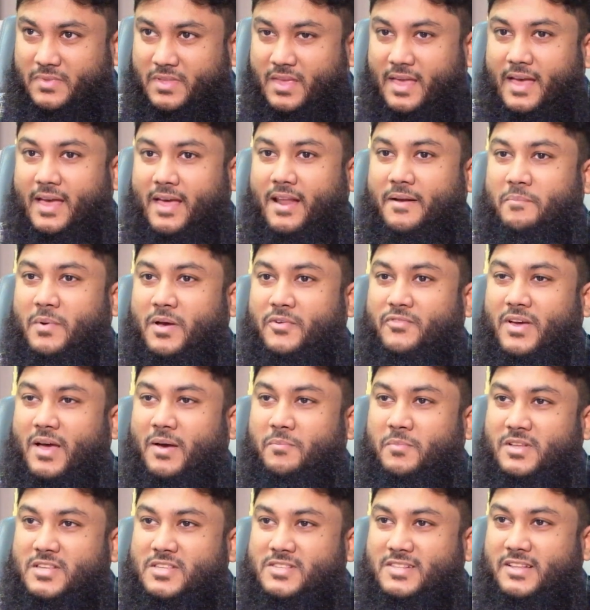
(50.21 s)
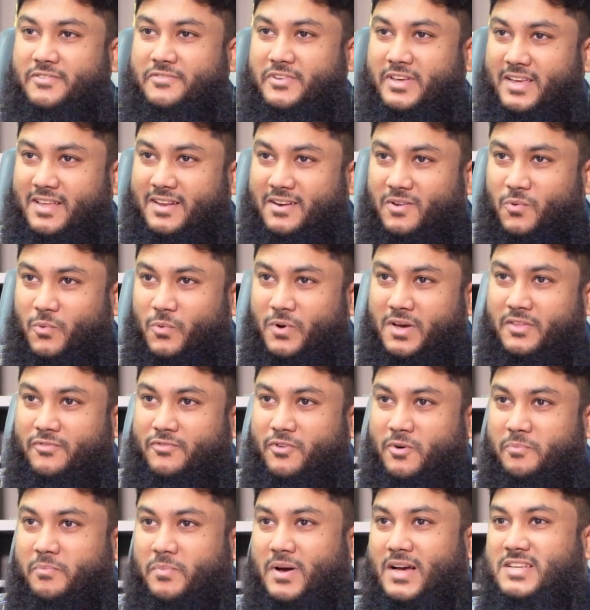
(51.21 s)
And my family is living in Kuwait
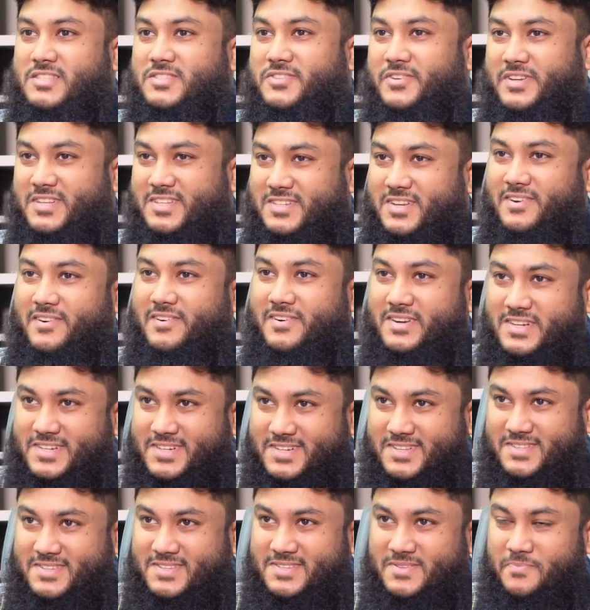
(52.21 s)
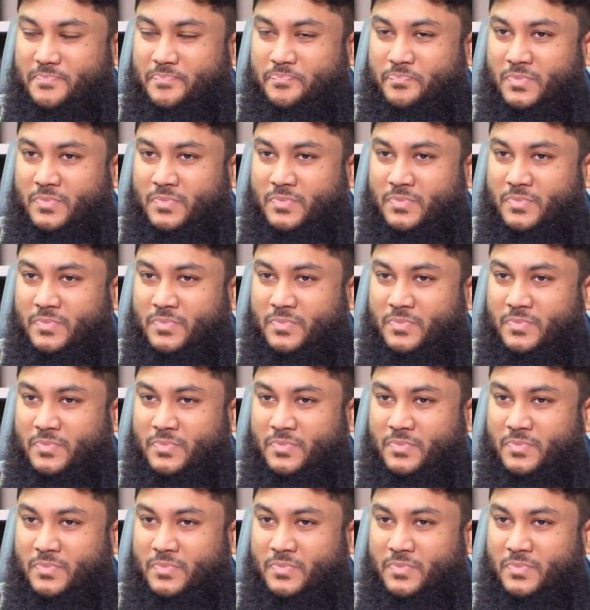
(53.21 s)
from past three generations.